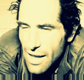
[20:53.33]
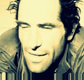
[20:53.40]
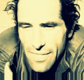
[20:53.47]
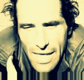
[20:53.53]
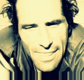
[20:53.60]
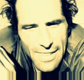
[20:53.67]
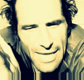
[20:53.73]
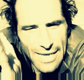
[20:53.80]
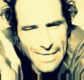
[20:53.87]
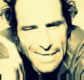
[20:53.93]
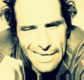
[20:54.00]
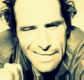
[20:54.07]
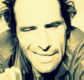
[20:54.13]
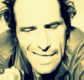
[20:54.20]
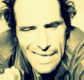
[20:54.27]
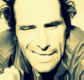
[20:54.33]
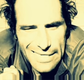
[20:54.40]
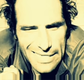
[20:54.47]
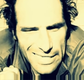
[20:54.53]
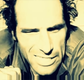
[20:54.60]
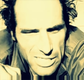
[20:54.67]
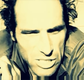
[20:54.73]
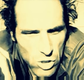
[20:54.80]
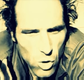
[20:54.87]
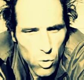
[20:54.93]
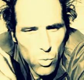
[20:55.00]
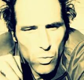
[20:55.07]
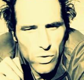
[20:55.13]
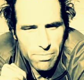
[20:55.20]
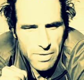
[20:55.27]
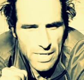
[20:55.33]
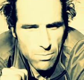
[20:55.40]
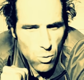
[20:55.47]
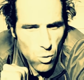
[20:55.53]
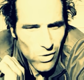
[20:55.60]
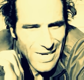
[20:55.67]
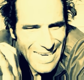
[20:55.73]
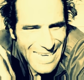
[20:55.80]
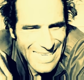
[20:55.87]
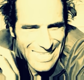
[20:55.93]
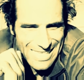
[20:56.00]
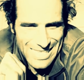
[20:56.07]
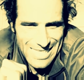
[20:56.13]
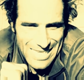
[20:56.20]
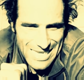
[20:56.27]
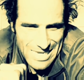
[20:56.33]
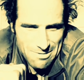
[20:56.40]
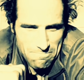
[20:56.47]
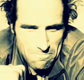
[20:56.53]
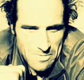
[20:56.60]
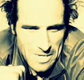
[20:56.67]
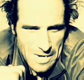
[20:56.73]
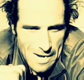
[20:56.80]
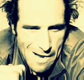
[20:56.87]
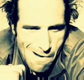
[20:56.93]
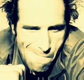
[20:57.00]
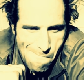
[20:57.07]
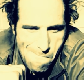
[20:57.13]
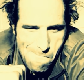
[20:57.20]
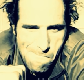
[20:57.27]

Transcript: then they can consult with me more easily, you know.